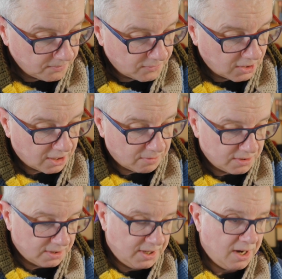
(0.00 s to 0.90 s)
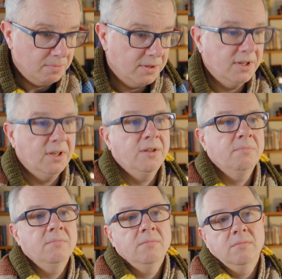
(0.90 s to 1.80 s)
and I was interpreting
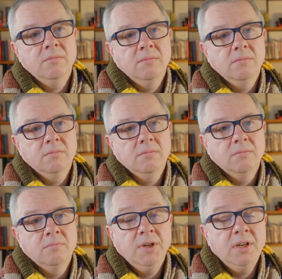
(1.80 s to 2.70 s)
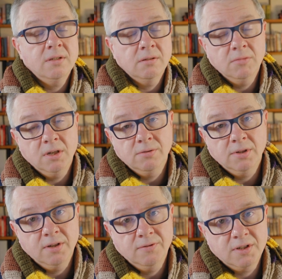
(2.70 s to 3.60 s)
them based on my own
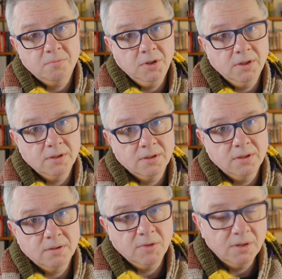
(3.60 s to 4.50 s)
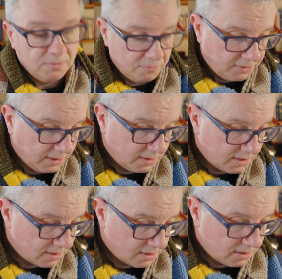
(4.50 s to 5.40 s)
life experiences, my own
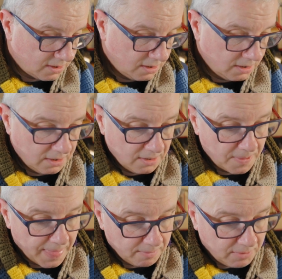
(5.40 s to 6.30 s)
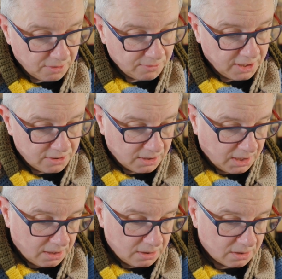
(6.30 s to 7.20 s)
filters, my own
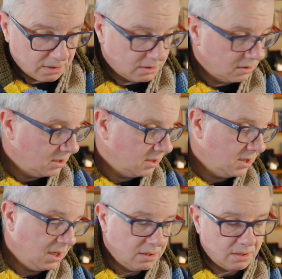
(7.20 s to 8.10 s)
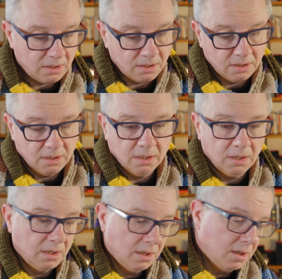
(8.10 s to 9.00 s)
education, etc.,
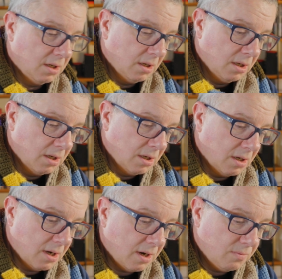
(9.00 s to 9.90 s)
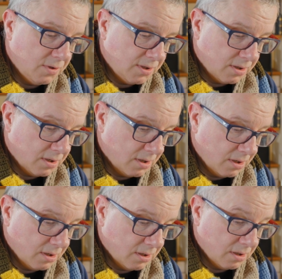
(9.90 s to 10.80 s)
I was
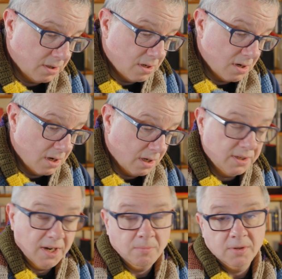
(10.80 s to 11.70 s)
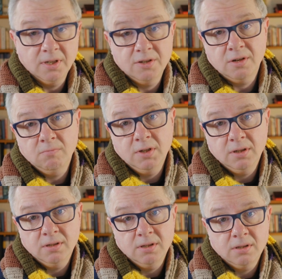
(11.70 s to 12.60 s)
interpreting someone
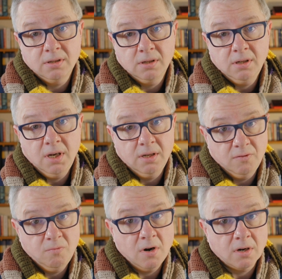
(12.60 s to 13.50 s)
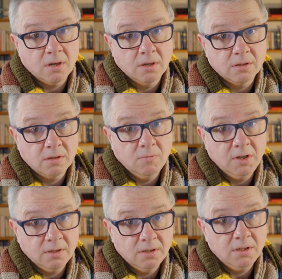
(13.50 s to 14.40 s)
else's creative work, someone
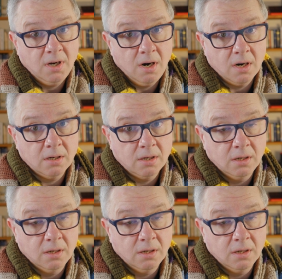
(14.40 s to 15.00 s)
else's art.